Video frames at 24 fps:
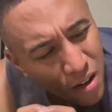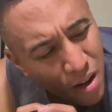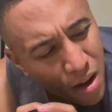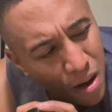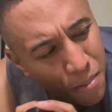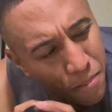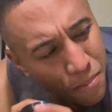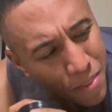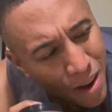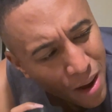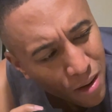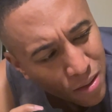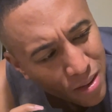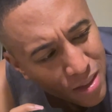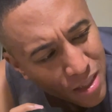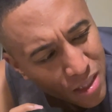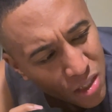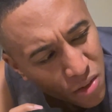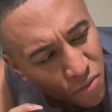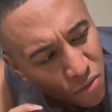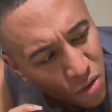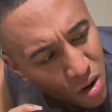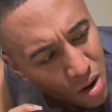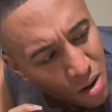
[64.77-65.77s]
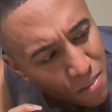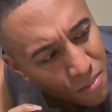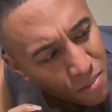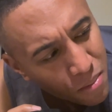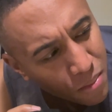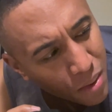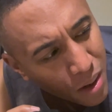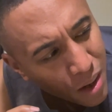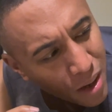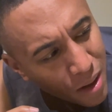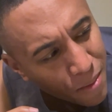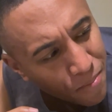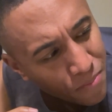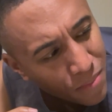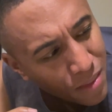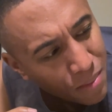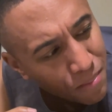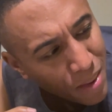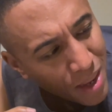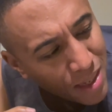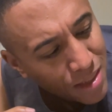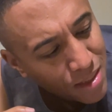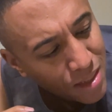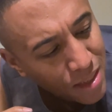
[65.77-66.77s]
about this from, but
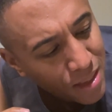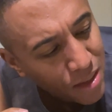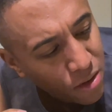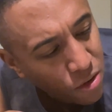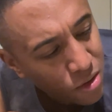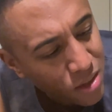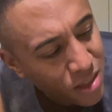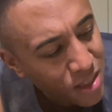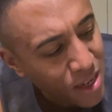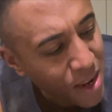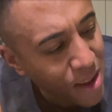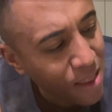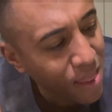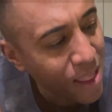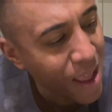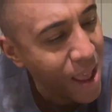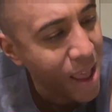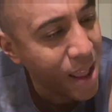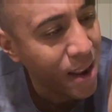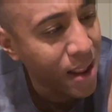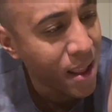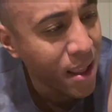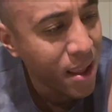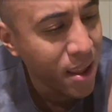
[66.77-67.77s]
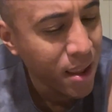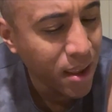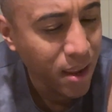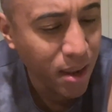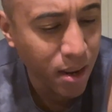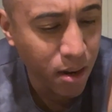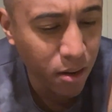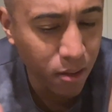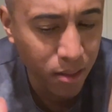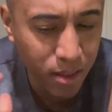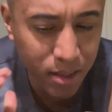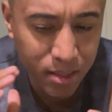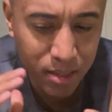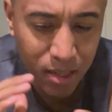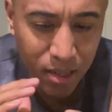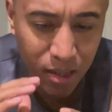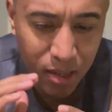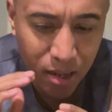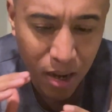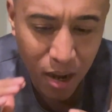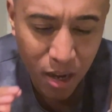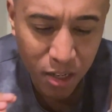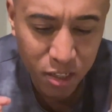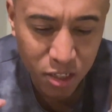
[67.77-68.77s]
basically they were saying that, you know, this
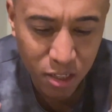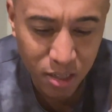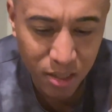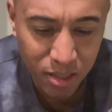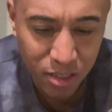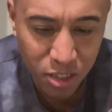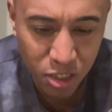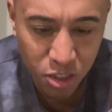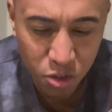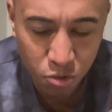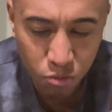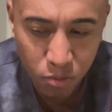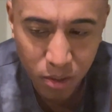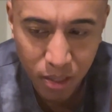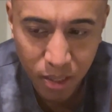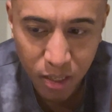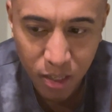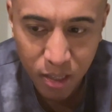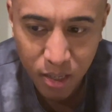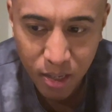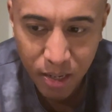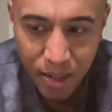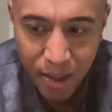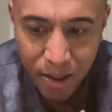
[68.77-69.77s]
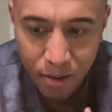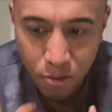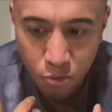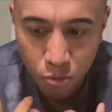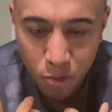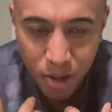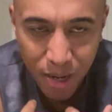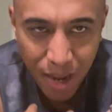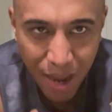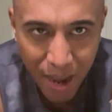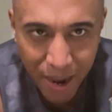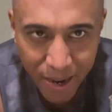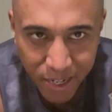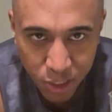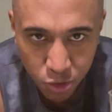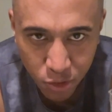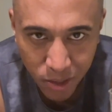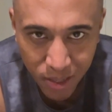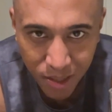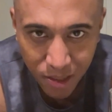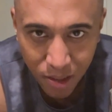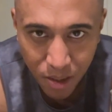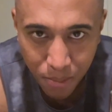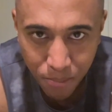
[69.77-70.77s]
concoction is just really good at
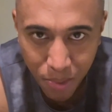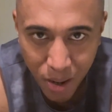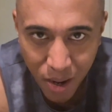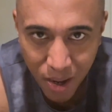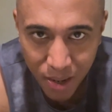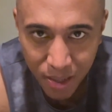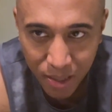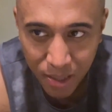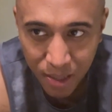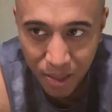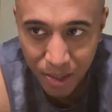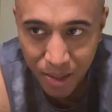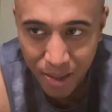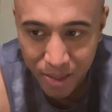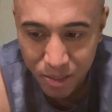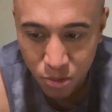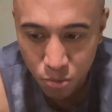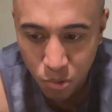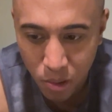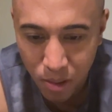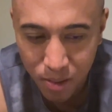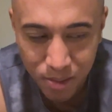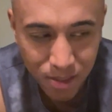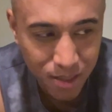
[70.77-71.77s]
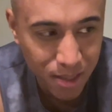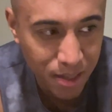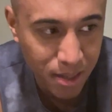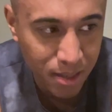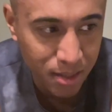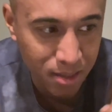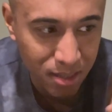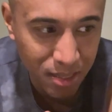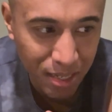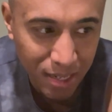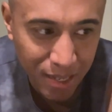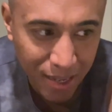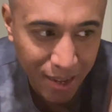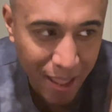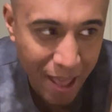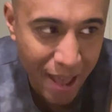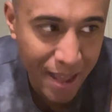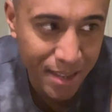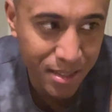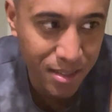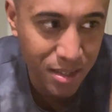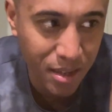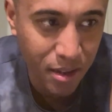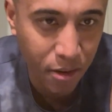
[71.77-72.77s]
rehydrating the body, as well as the acetic
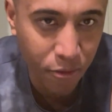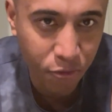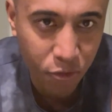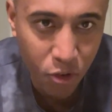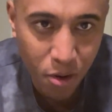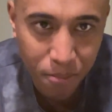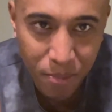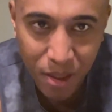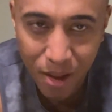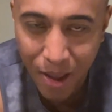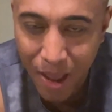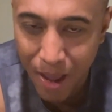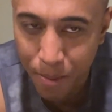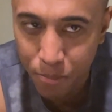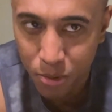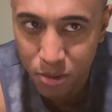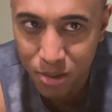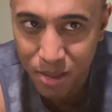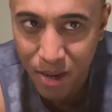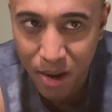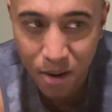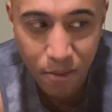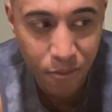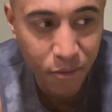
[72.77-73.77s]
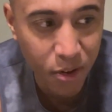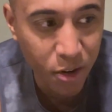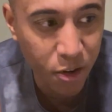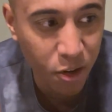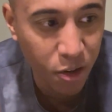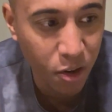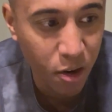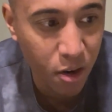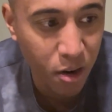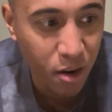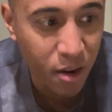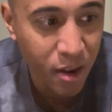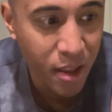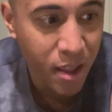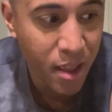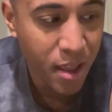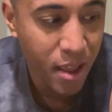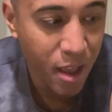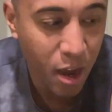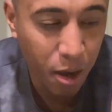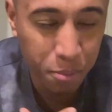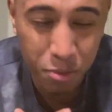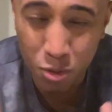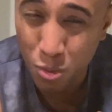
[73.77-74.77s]
acid from the apple cider vinegar
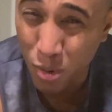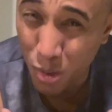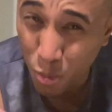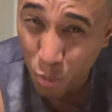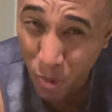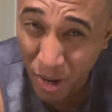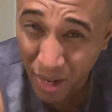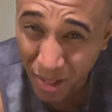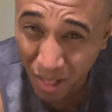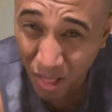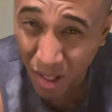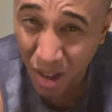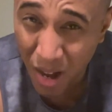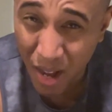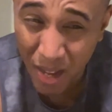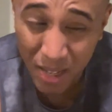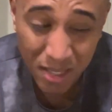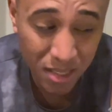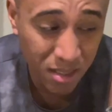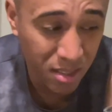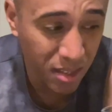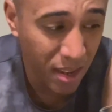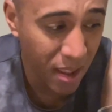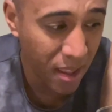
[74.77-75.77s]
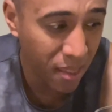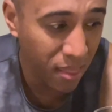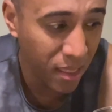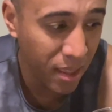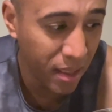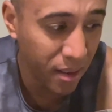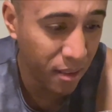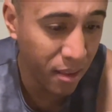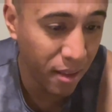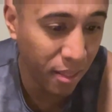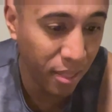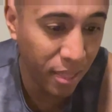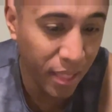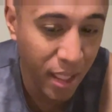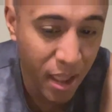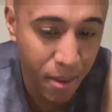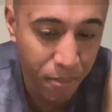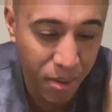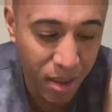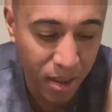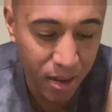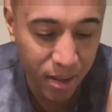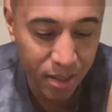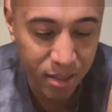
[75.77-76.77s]
helps with weight loss. And then the
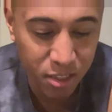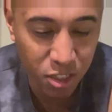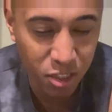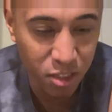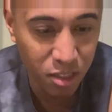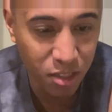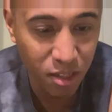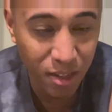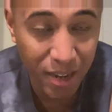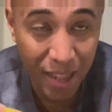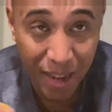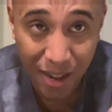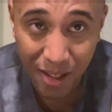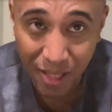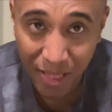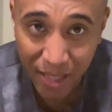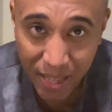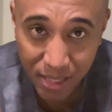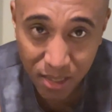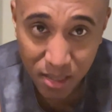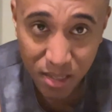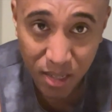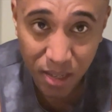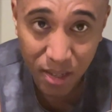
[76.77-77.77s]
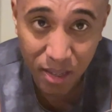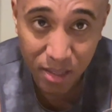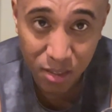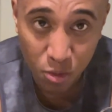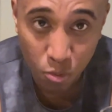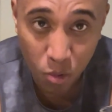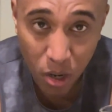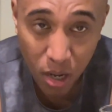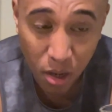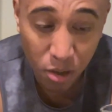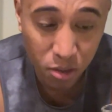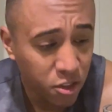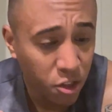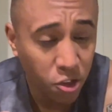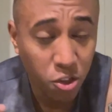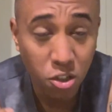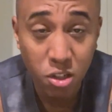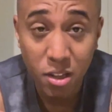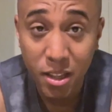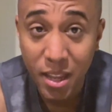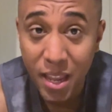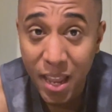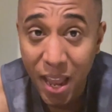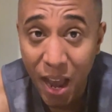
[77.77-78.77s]
lemon is just good at cleansing as well. So
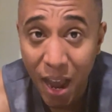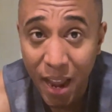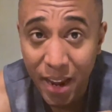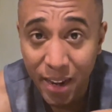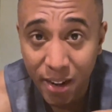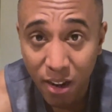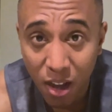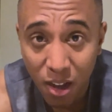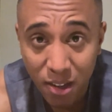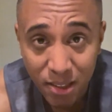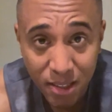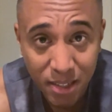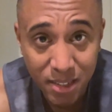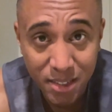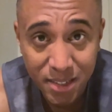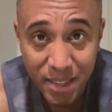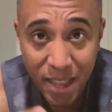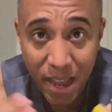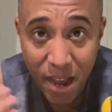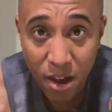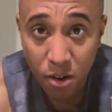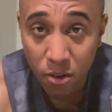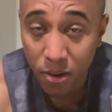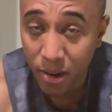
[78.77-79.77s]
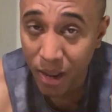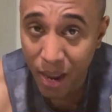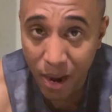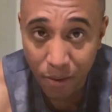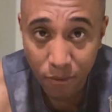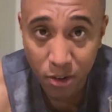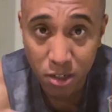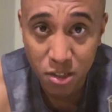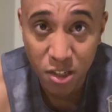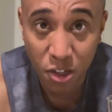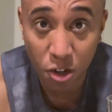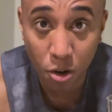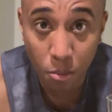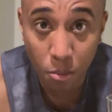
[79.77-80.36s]
usually I knock this down every single